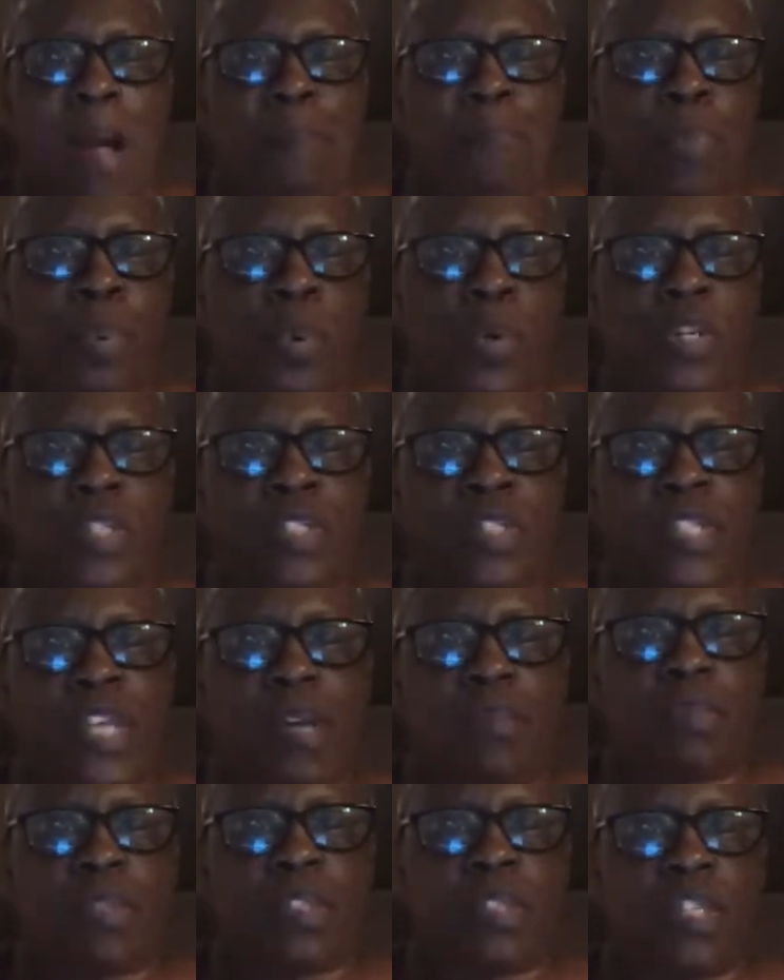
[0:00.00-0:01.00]
poor
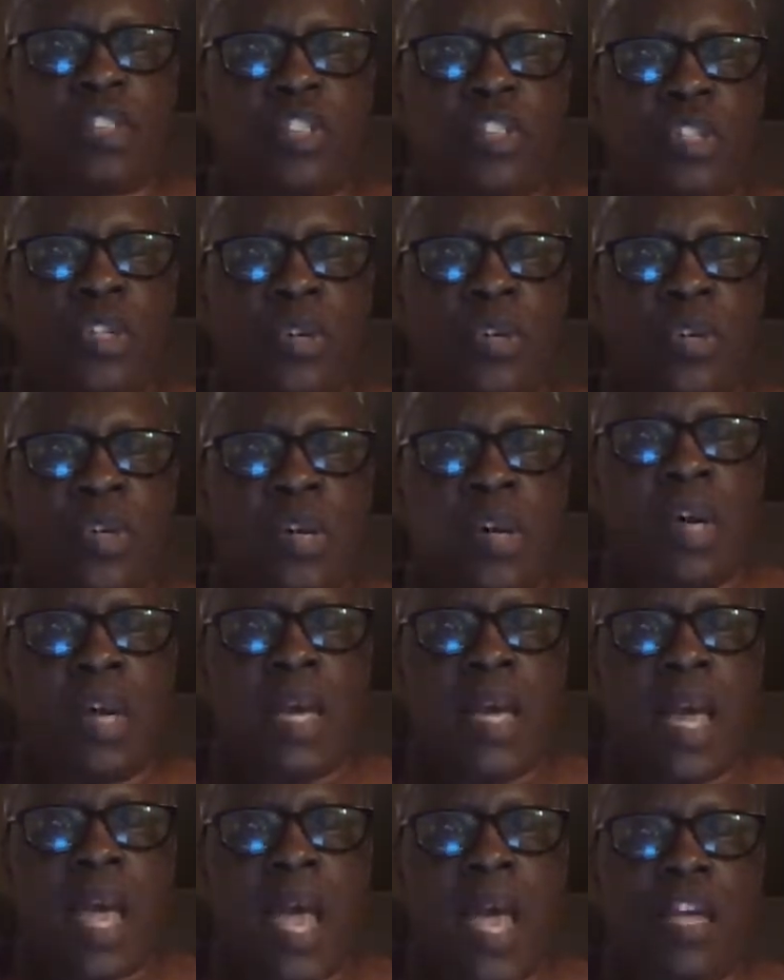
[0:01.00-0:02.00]
stepsister
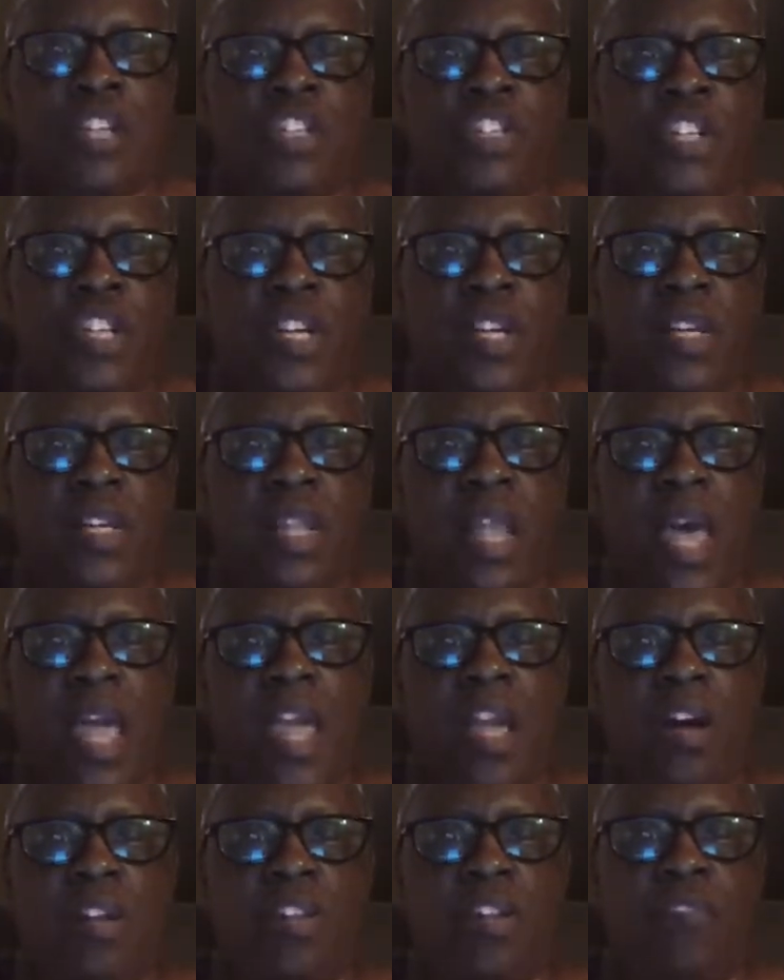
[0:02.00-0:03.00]
as she
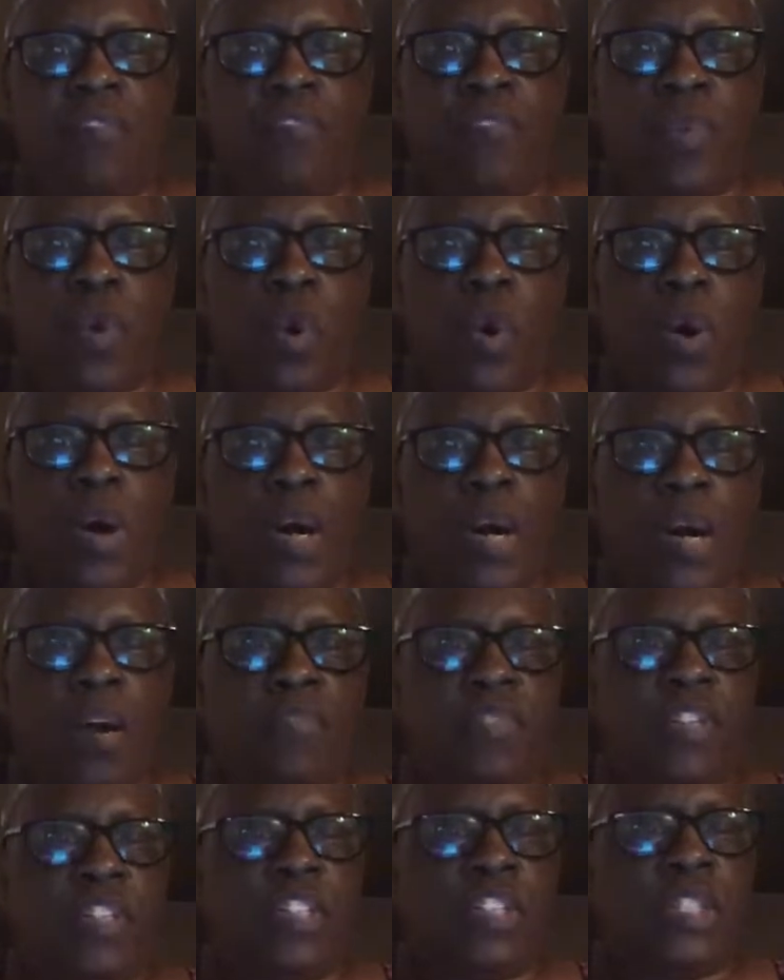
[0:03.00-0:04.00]
lay on the floor
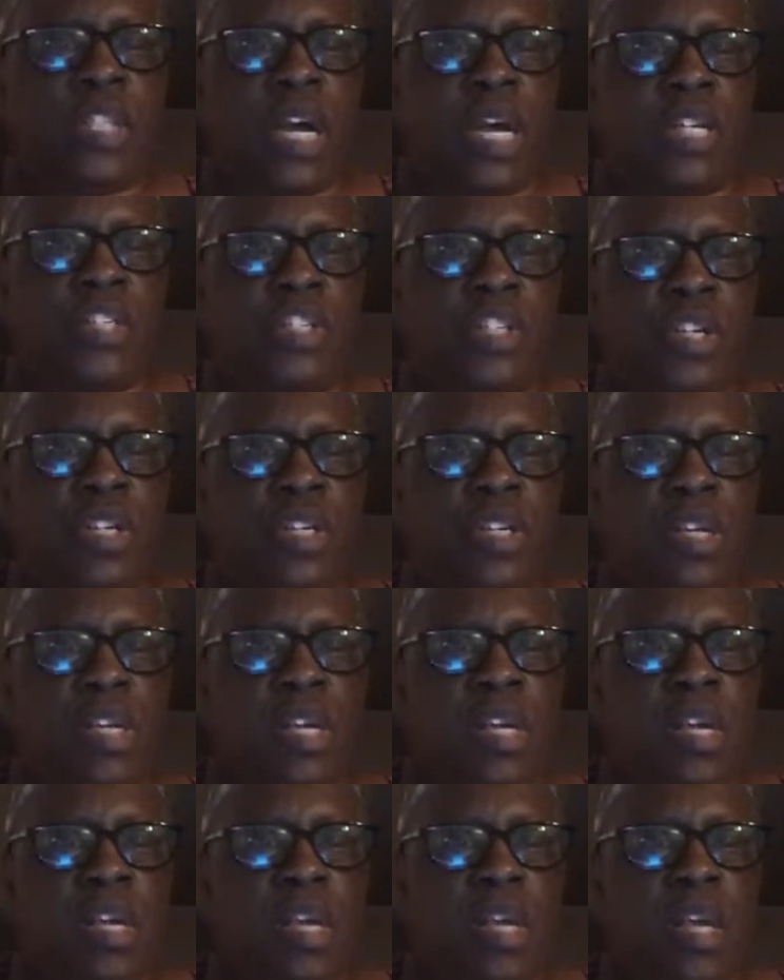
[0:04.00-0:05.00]
of the dungeon
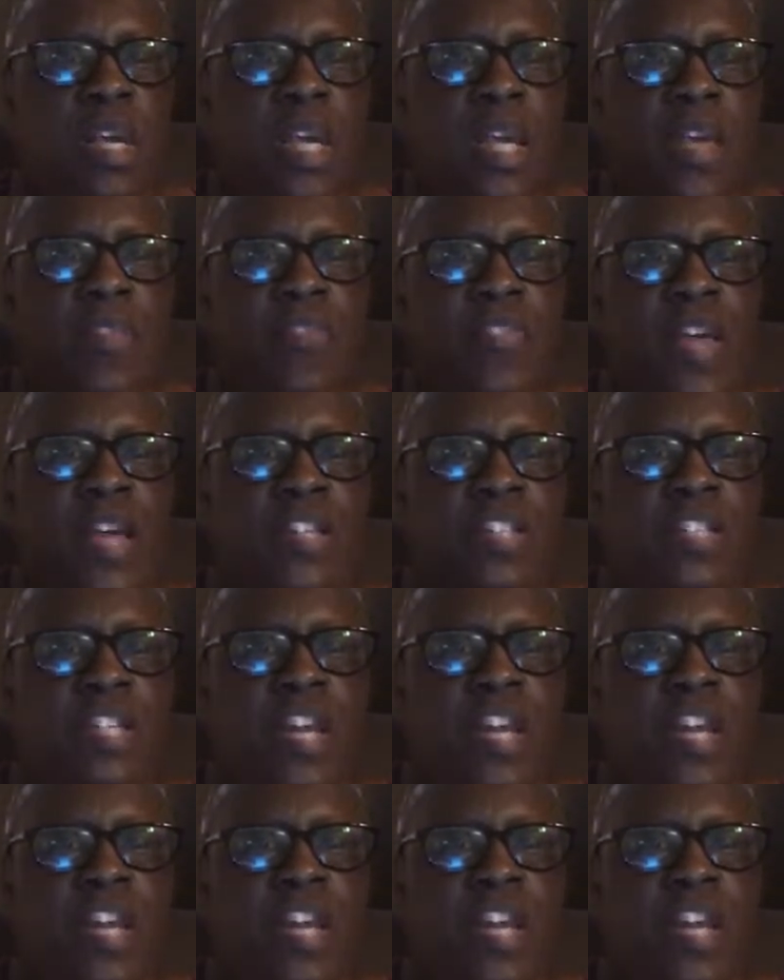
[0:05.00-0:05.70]
in that